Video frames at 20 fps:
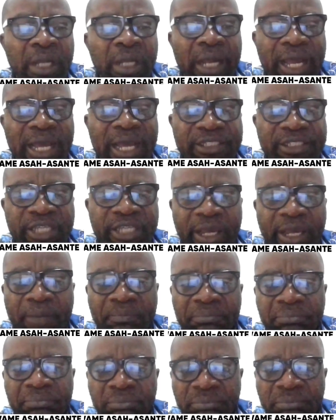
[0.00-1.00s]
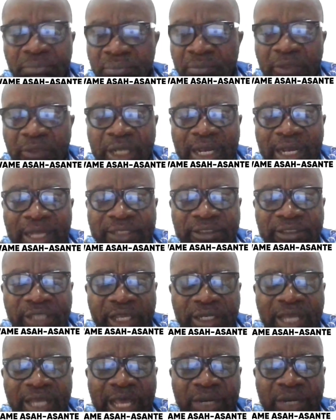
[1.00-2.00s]
uh, JM uh,
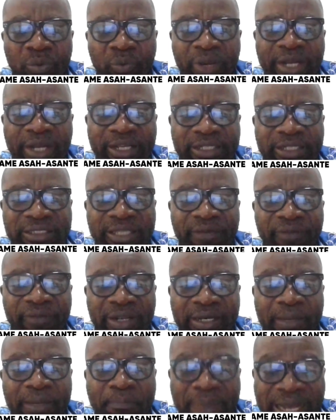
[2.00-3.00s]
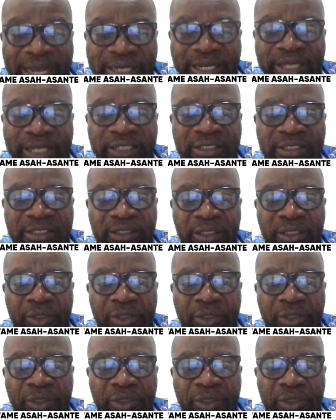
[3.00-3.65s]
saying that when he's giving the mandate,